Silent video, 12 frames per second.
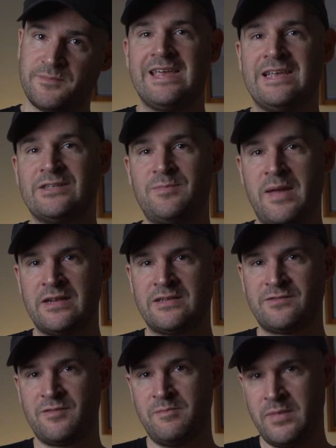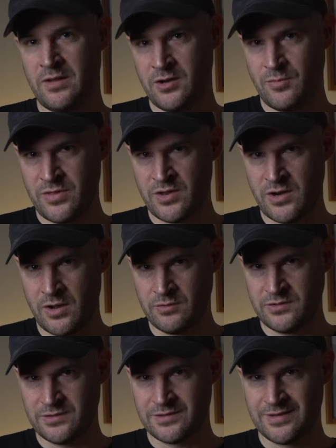He's us familiar with the
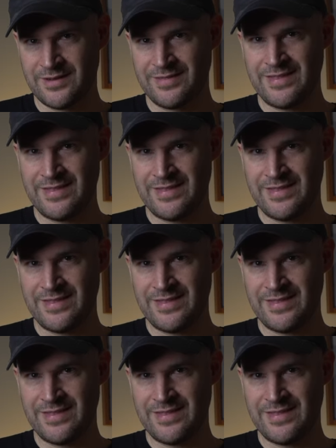notes,